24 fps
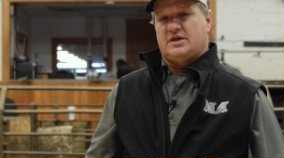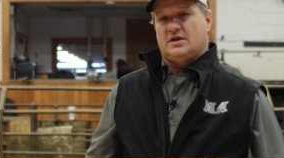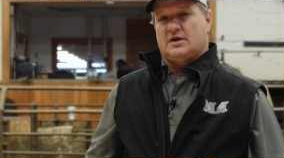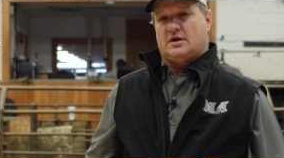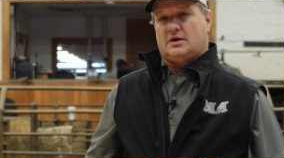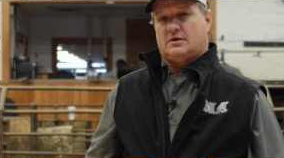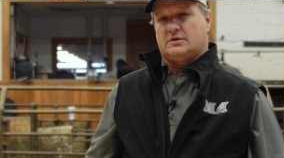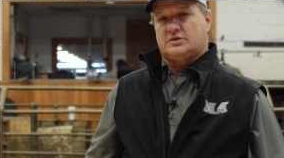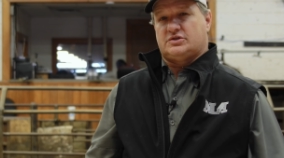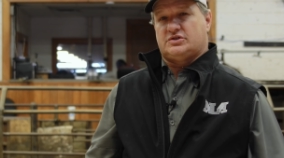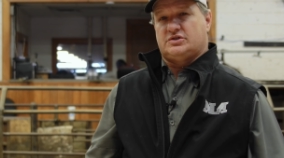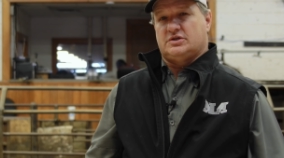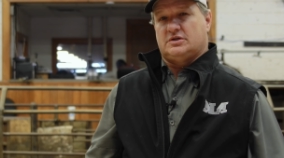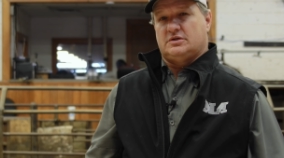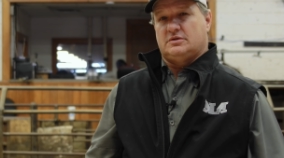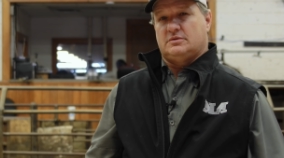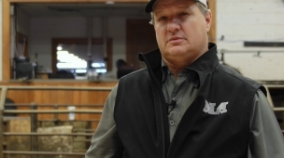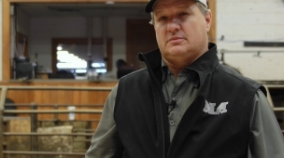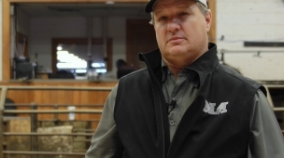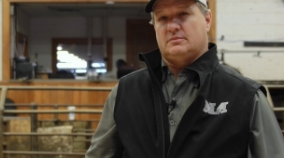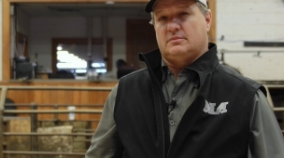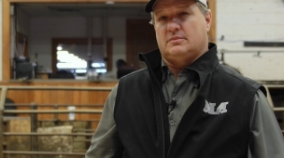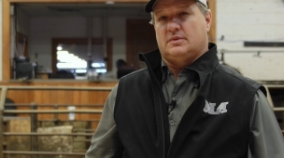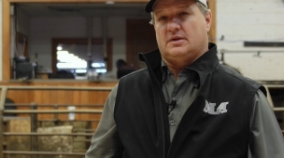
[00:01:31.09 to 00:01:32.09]
the
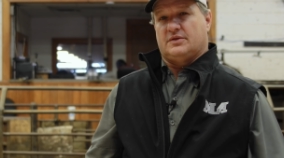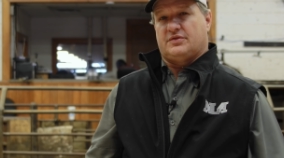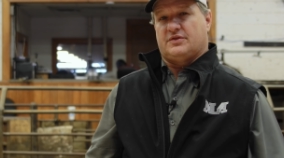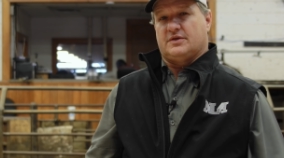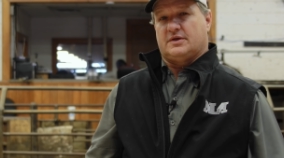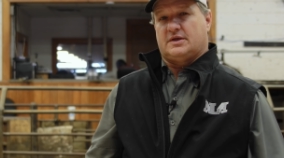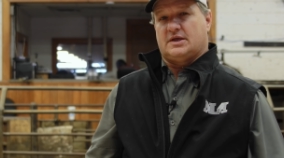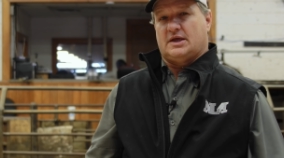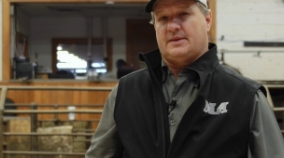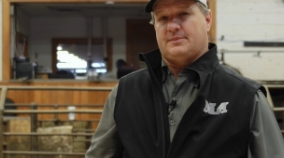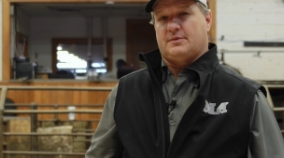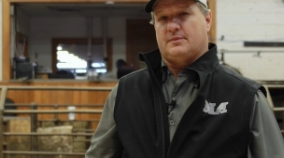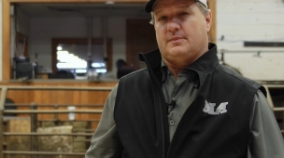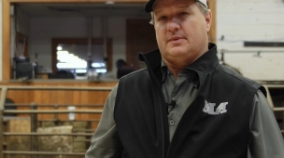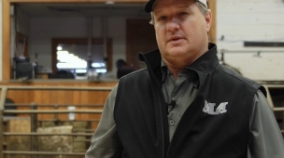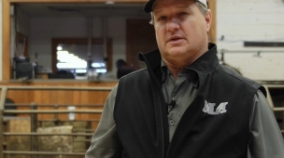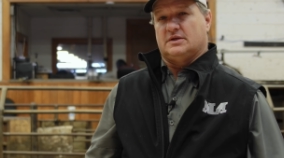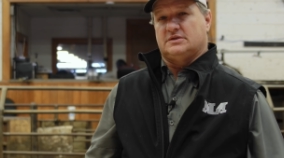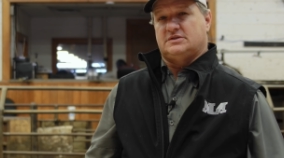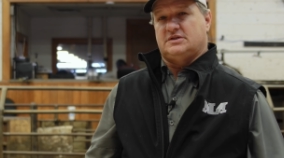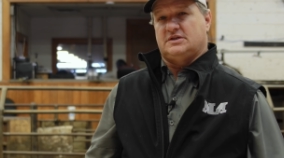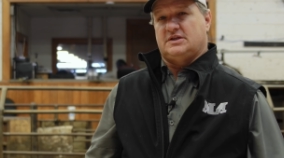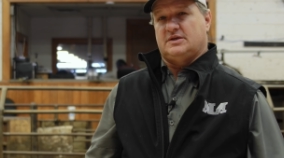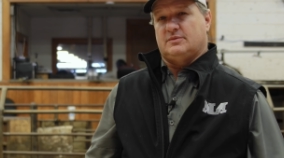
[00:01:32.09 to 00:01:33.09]
auction, but the
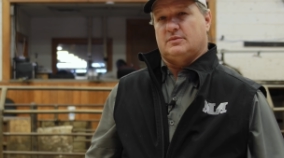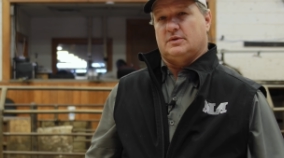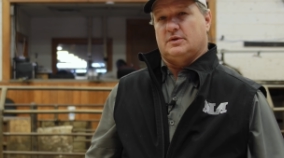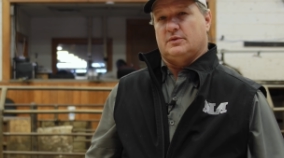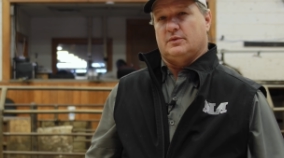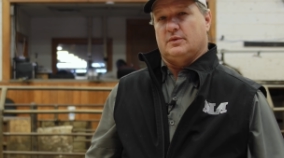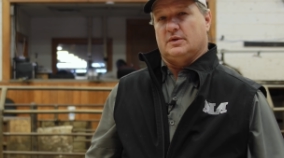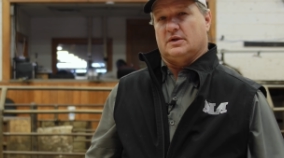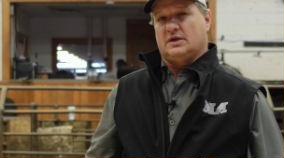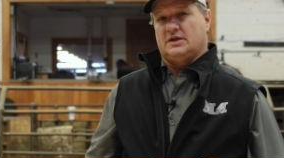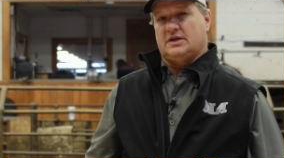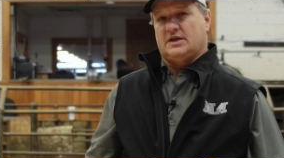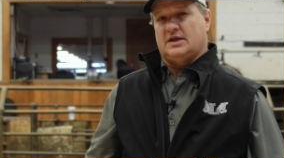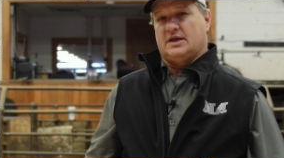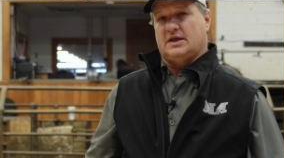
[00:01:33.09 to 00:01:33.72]
capability that we really